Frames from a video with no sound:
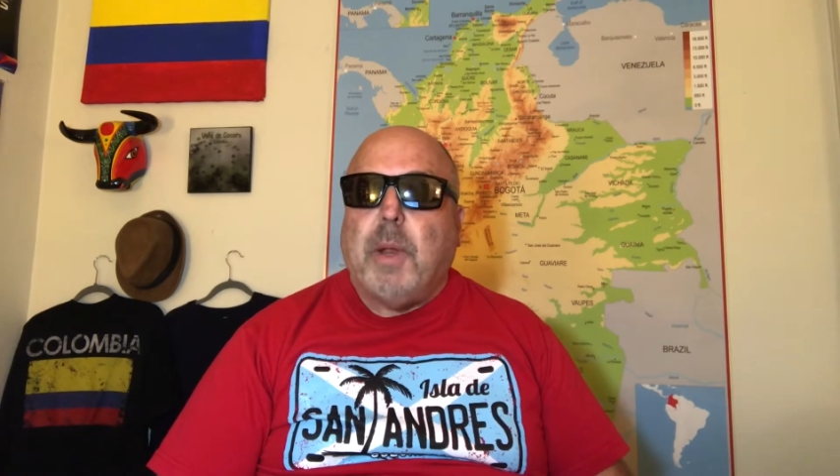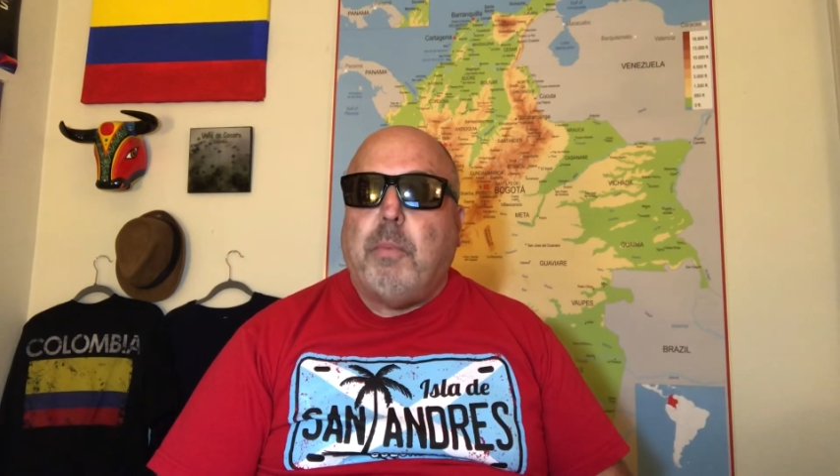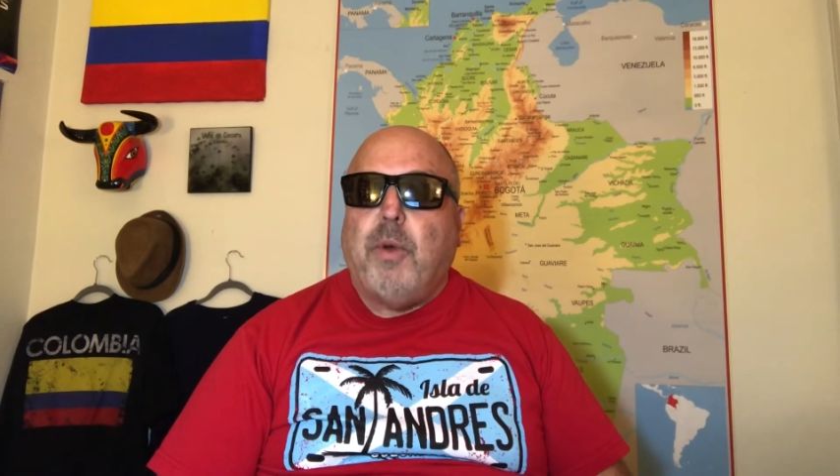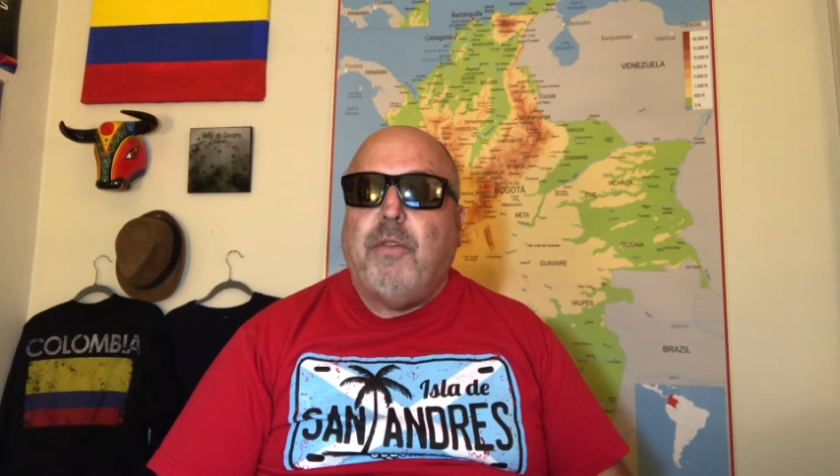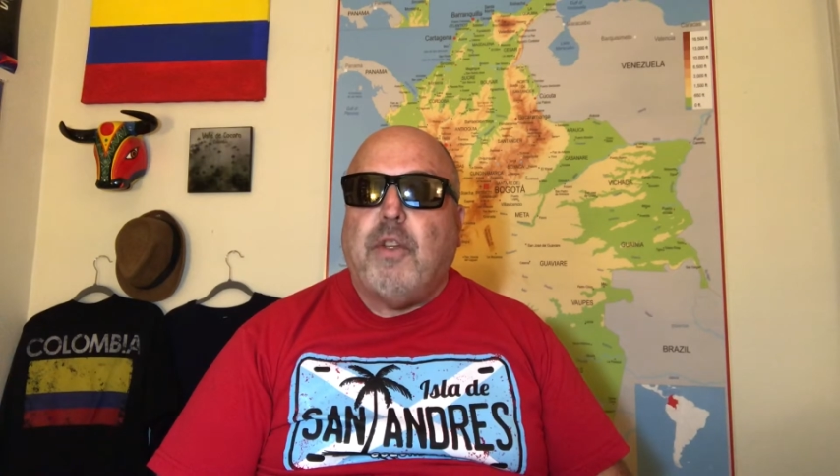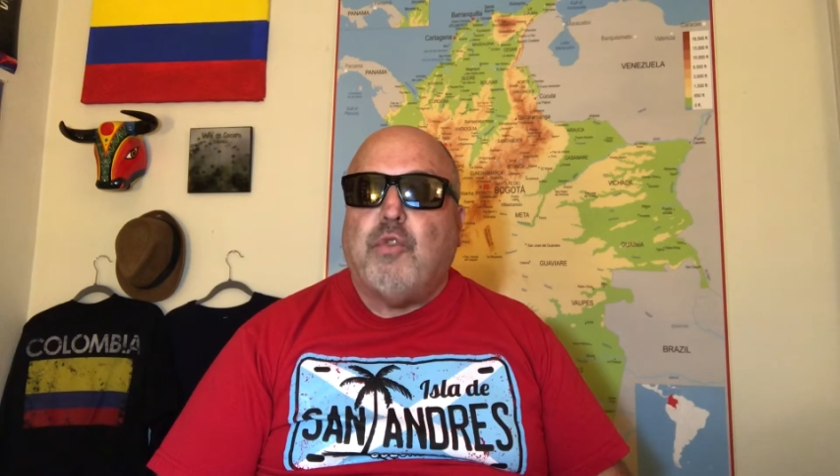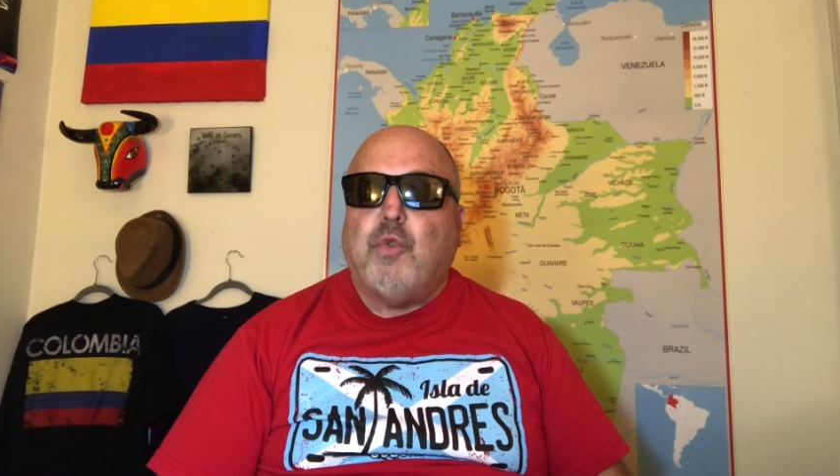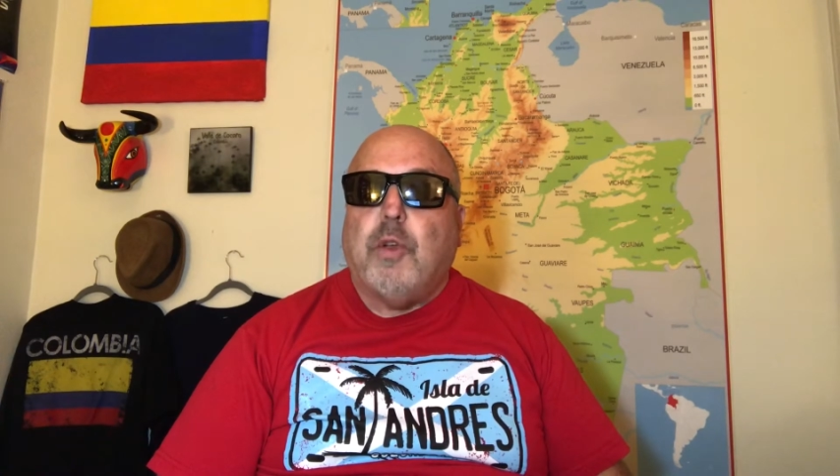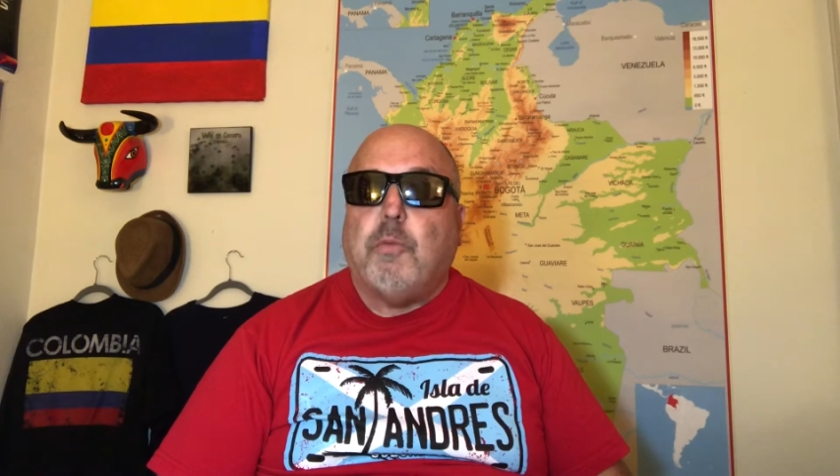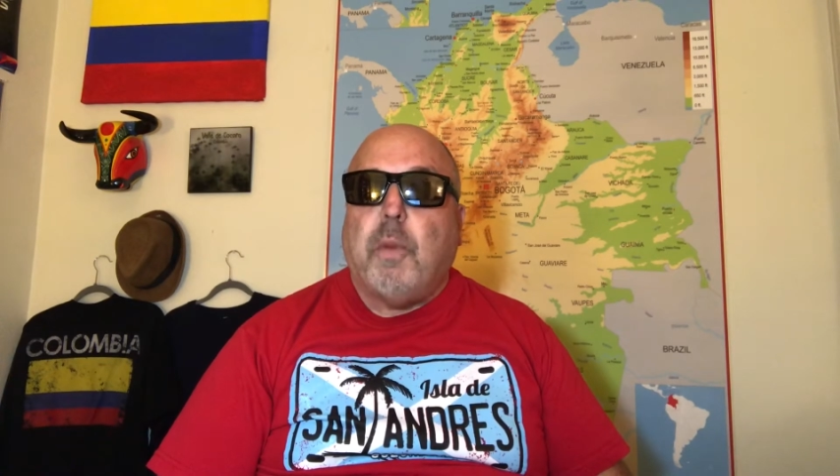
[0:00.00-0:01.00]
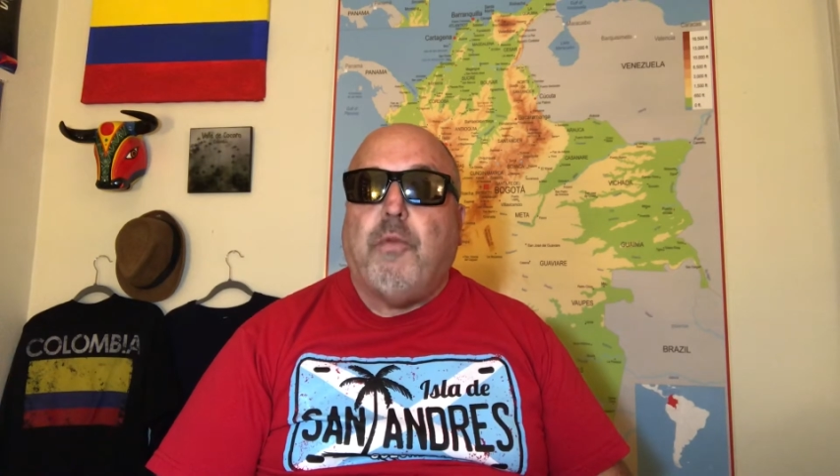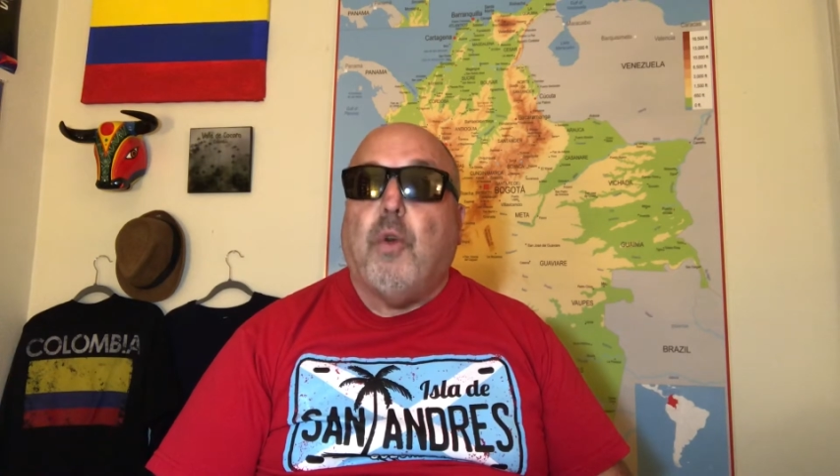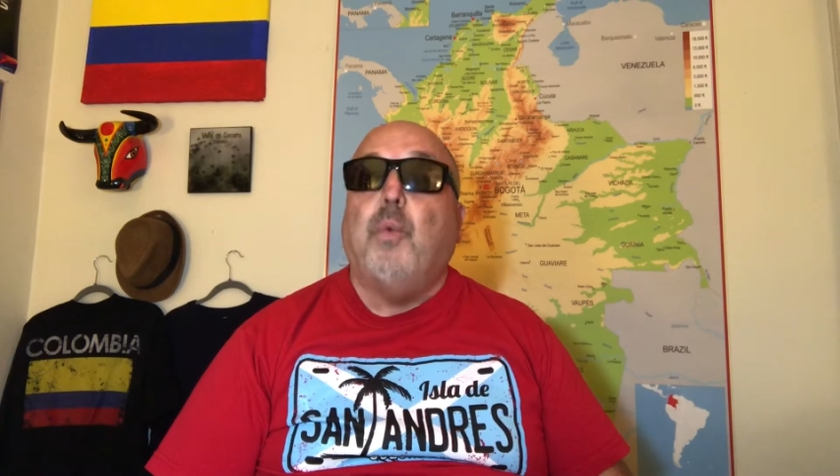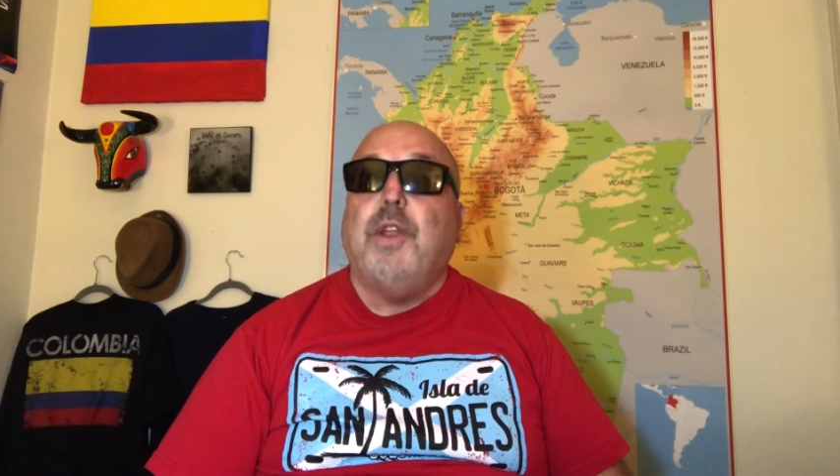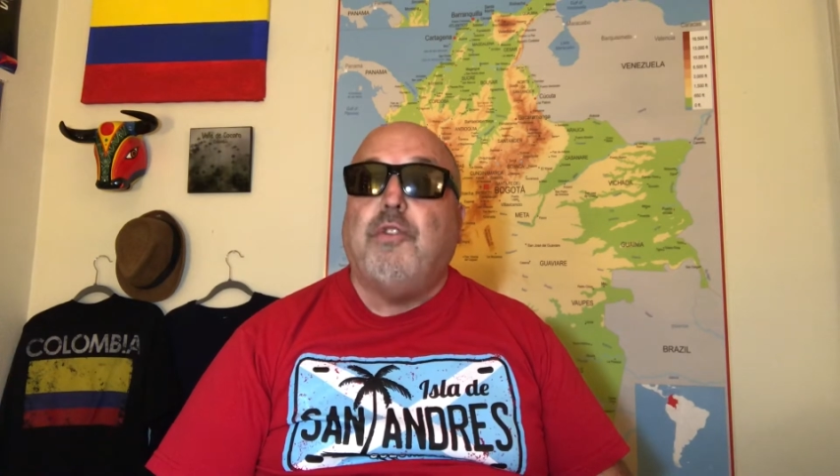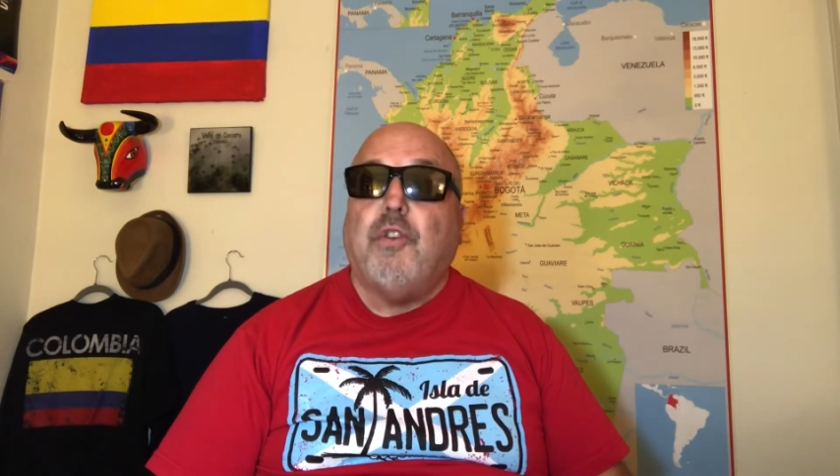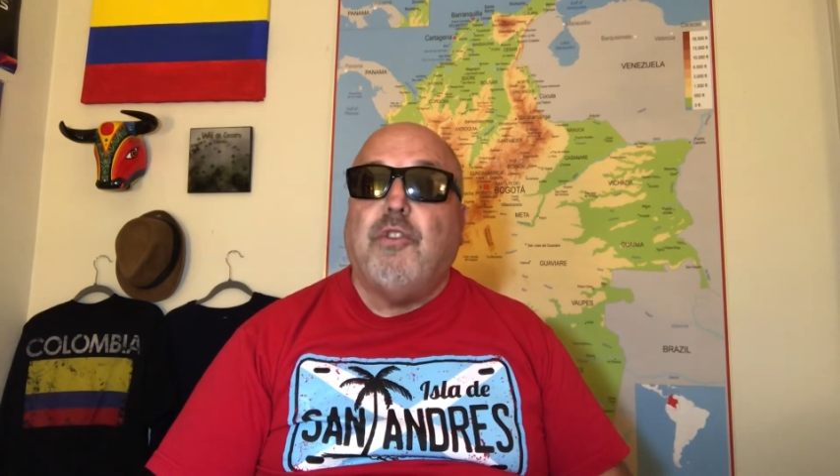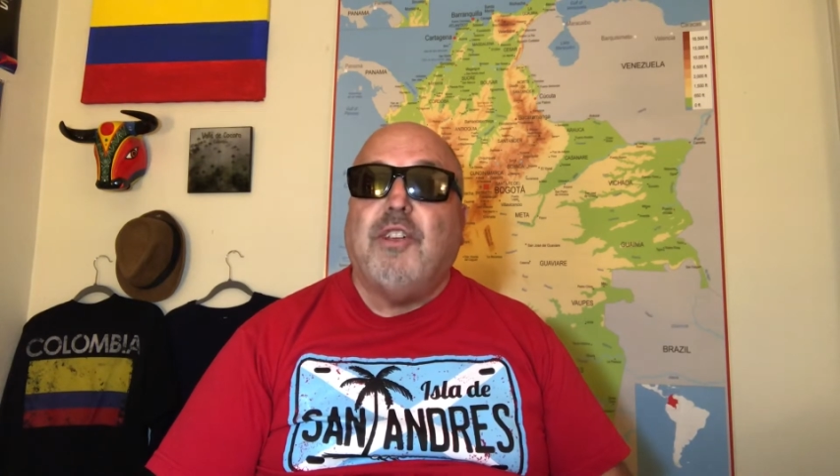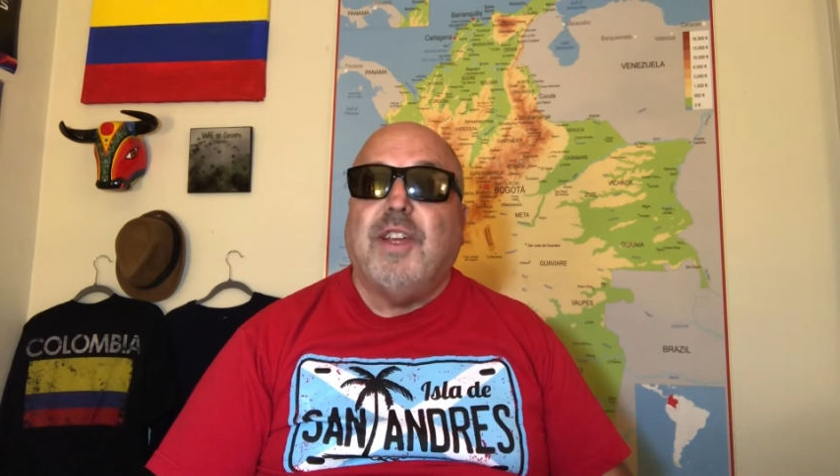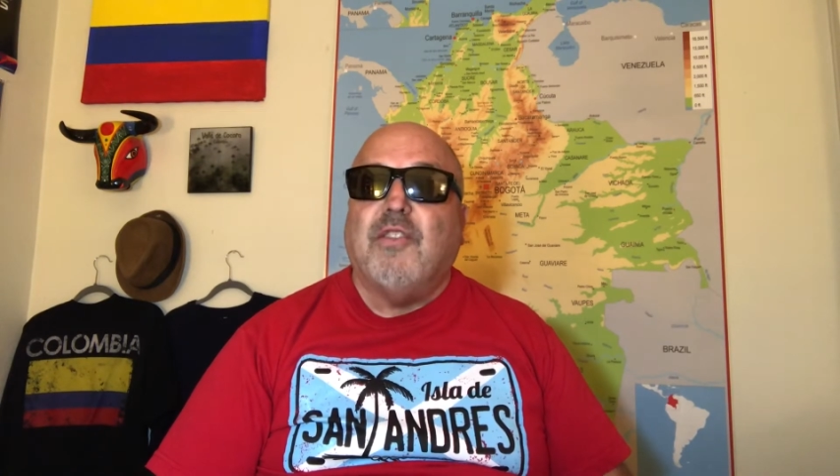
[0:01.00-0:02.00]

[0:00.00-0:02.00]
previous trips before researching and